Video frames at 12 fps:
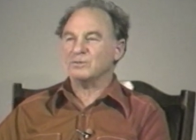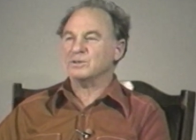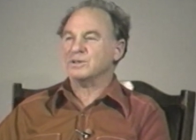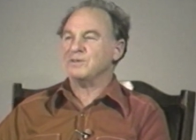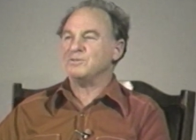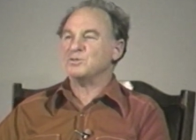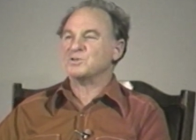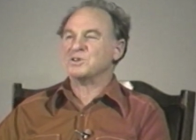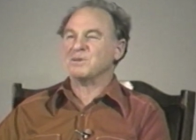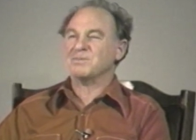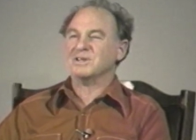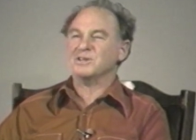will give you
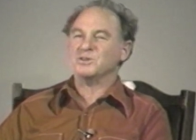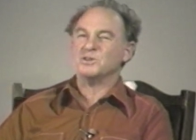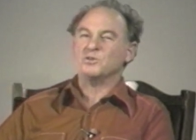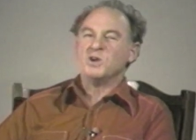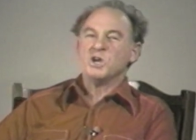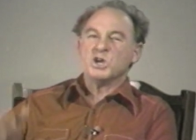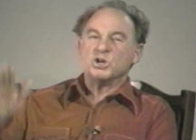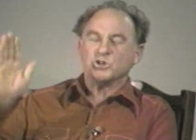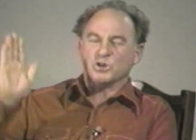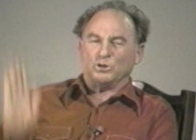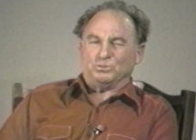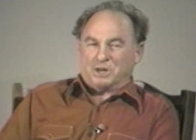something to do.
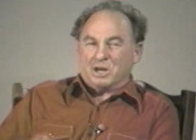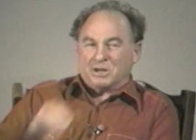Don't,